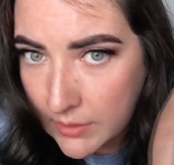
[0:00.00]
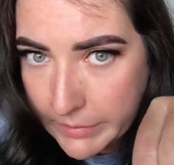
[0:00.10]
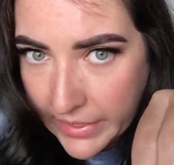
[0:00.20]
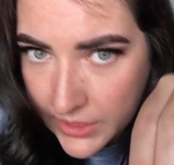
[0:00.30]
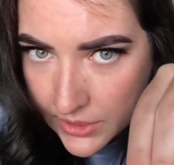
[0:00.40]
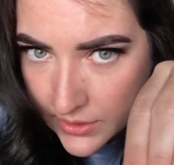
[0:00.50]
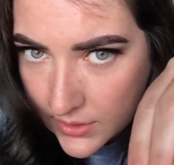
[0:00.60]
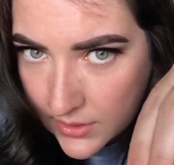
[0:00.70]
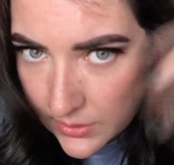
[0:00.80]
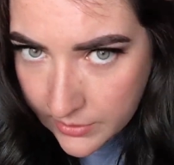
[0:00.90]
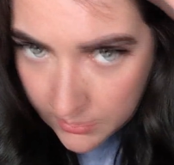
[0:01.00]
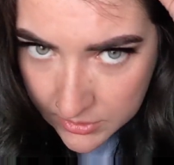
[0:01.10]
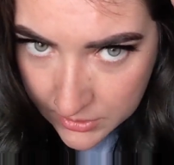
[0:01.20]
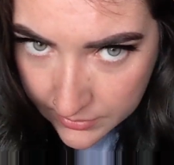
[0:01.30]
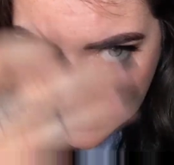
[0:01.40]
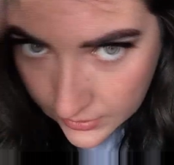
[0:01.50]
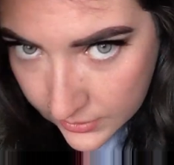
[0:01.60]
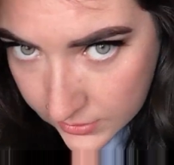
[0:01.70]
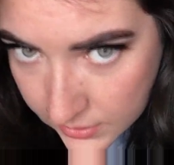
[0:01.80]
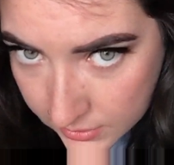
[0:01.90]
magically see what I'm doing
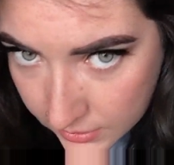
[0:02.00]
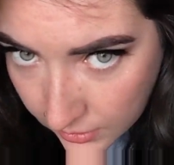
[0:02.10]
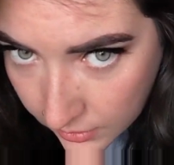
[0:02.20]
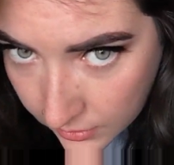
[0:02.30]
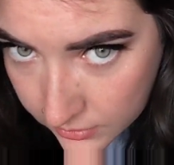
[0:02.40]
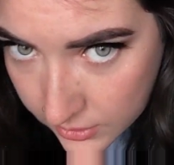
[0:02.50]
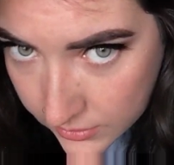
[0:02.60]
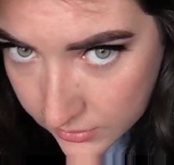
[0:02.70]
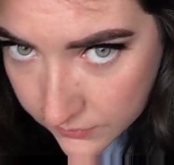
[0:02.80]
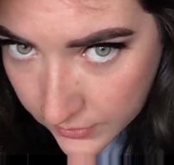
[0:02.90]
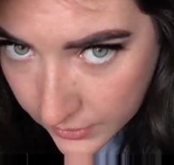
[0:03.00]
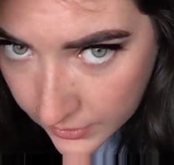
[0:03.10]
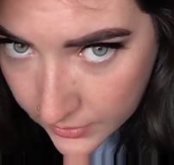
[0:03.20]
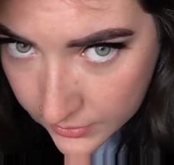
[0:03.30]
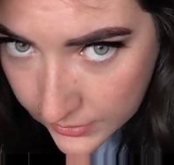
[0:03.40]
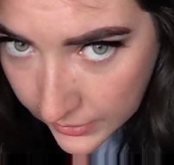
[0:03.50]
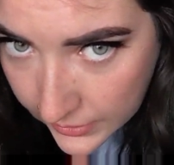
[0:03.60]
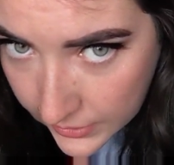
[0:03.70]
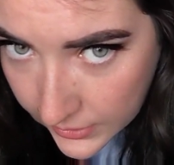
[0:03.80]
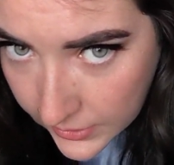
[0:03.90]
and this isn't all just for
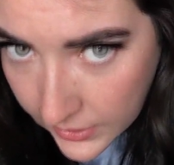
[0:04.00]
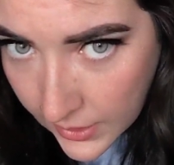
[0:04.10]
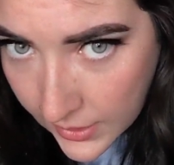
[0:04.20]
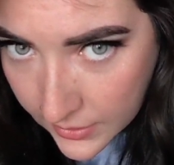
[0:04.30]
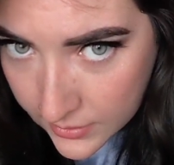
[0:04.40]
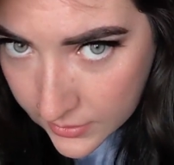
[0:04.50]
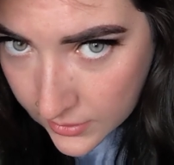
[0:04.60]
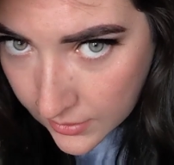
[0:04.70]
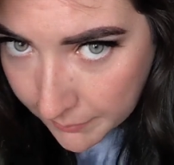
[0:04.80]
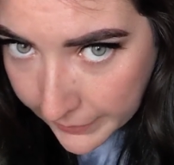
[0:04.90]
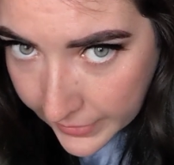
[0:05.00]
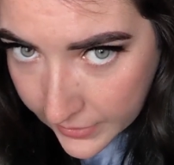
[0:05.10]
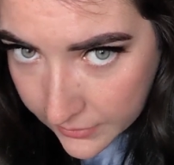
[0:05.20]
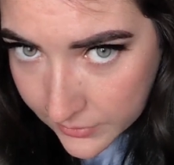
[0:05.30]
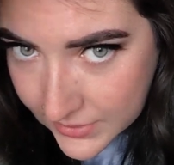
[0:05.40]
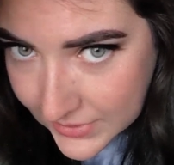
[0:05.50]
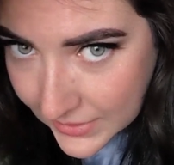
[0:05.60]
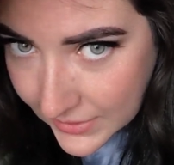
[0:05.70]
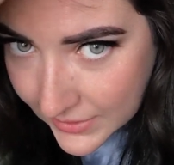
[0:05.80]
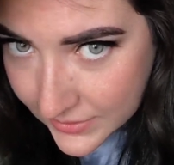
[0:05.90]
nothing, but we'll
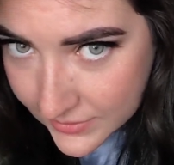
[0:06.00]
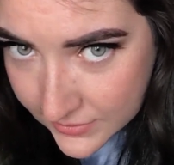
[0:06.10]
see.